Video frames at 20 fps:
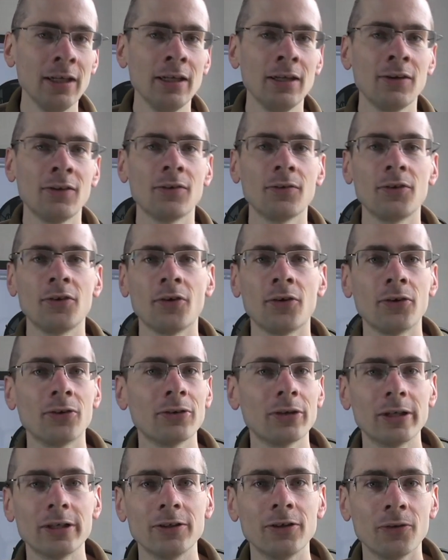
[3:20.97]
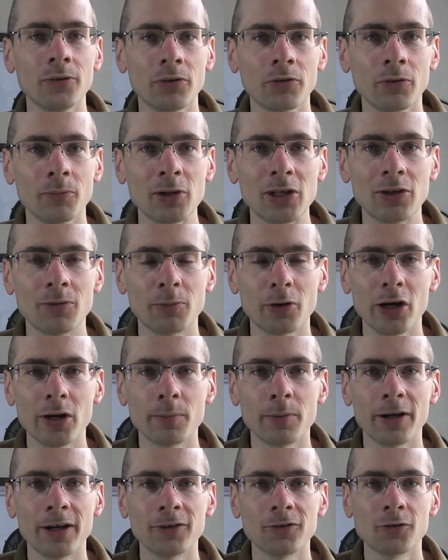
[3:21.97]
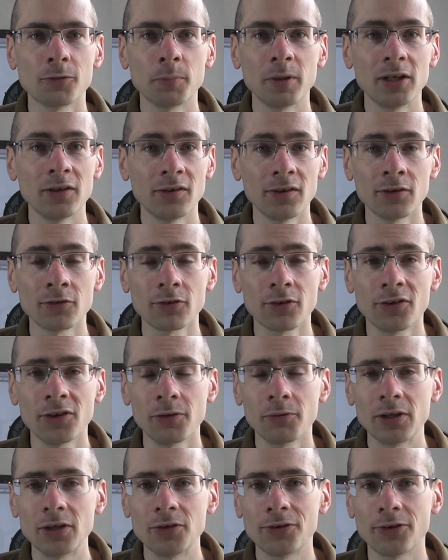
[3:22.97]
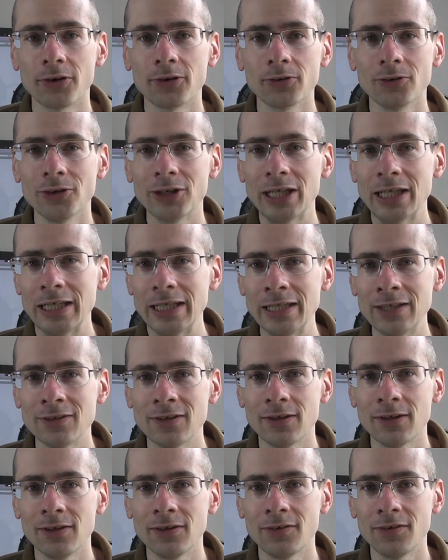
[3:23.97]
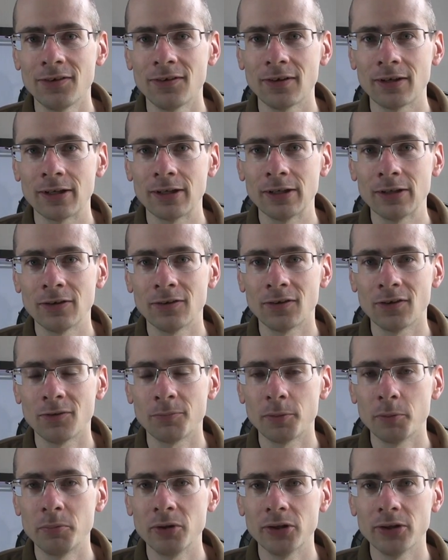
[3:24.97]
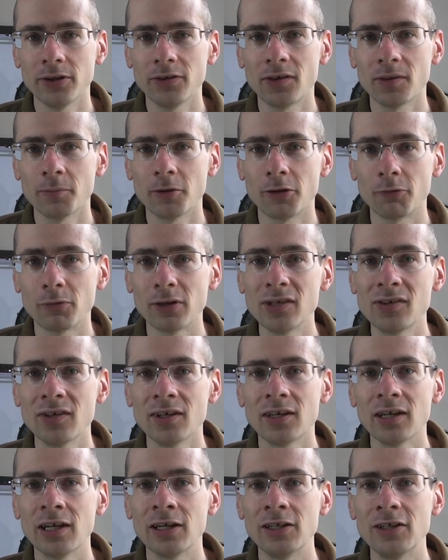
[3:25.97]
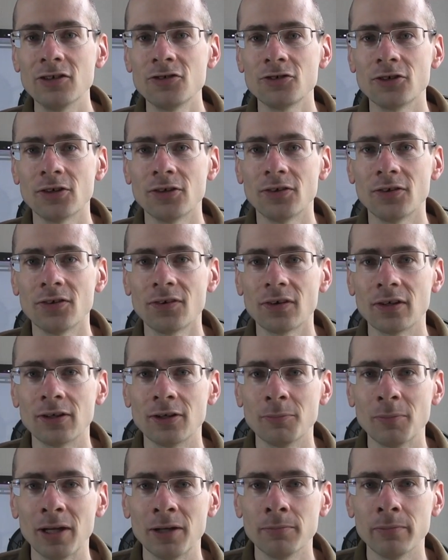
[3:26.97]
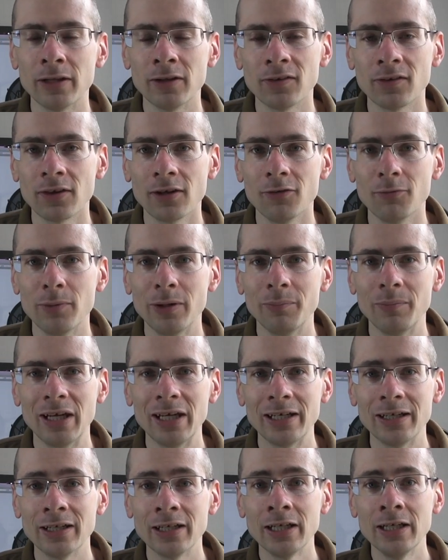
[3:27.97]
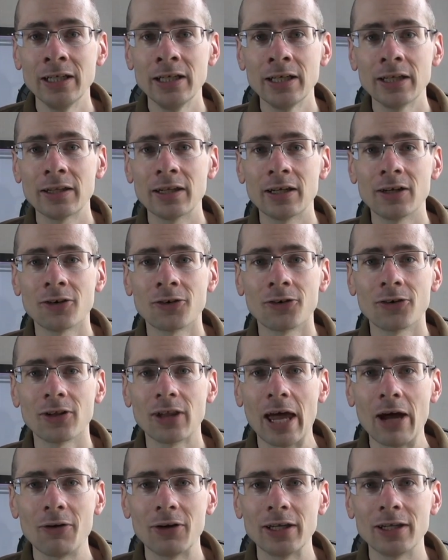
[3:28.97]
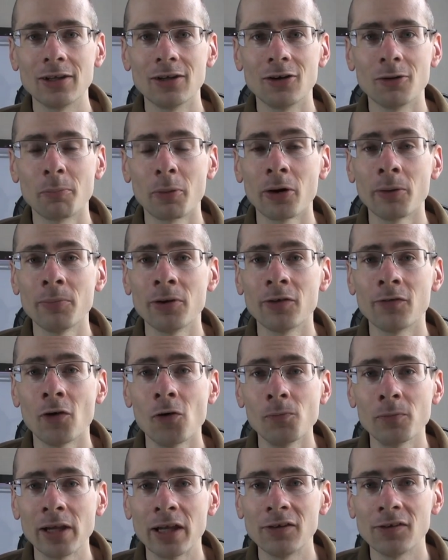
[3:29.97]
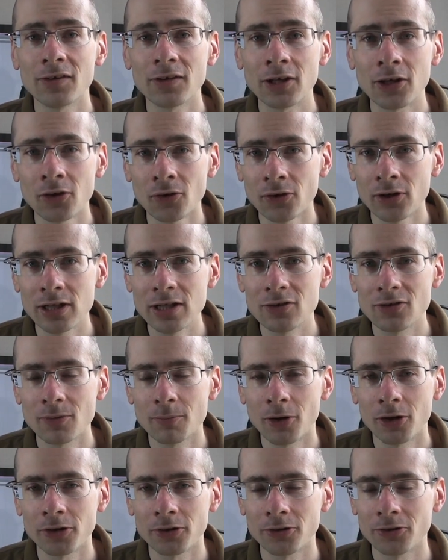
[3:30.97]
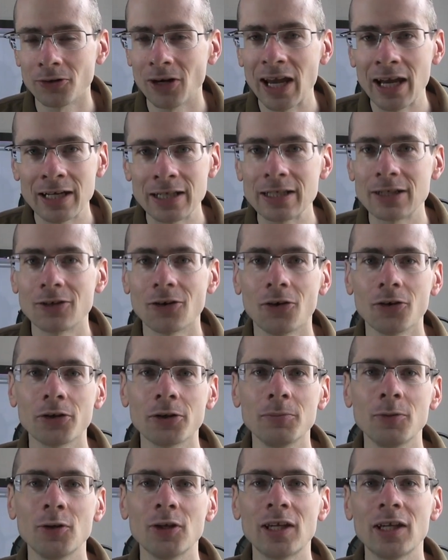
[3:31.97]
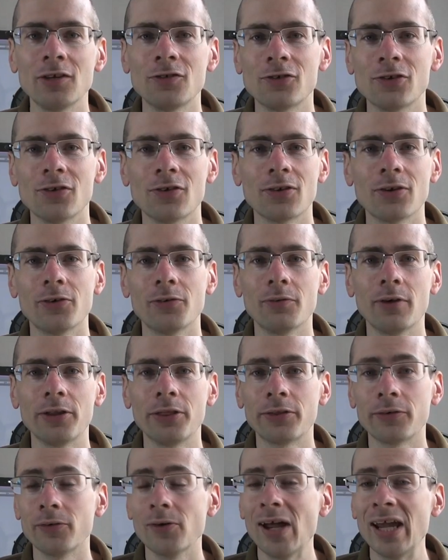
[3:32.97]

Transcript: So it's all don't throw me in the briar patch. But it's interesting when you start looking into this, the CISPA bill and some of the recent additions and amendments that have been made that are allowing the Department of Homeland Security to monitor any and all communications that are run through